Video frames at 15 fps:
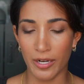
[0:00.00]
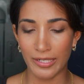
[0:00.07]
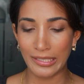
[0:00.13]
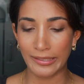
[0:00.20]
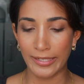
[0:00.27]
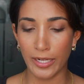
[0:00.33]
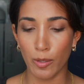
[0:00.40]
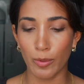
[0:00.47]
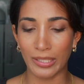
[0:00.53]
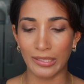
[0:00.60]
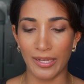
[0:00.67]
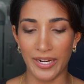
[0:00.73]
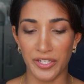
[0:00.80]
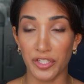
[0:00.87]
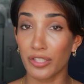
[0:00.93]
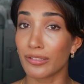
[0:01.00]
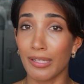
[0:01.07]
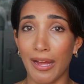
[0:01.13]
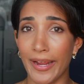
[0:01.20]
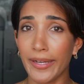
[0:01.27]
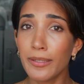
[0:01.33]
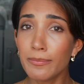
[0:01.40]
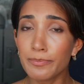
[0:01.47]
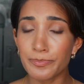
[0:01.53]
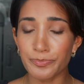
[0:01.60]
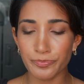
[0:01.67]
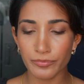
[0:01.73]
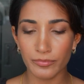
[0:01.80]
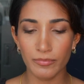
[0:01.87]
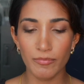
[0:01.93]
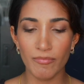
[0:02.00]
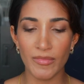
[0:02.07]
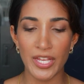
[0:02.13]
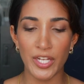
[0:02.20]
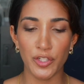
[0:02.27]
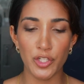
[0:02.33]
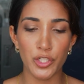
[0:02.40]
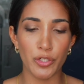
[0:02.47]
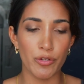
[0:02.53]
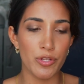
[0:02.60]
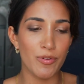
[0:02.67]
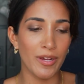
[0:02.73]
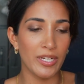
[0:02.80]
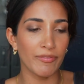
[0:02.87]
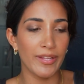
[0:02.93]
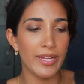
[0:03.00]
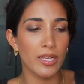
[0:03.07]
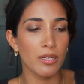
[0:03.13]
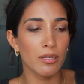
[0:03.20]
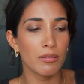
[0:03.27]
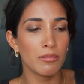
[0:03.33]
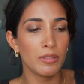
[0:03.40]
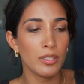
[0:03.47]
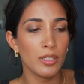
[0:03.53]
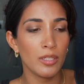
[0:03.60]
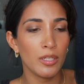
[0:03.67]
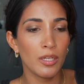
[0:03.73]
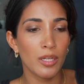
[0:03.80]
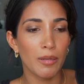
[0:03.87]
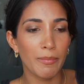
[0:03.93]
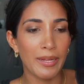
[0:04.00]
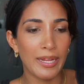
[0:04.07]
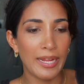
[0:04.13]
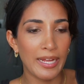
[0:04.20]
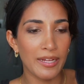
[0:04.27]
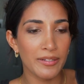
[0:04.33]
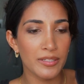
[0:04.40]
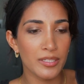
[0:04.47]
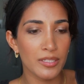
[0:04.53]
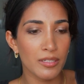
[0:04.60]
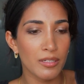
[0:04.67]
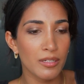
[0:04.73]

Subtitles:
liquid liner line. I'll just show you kind of like my hand.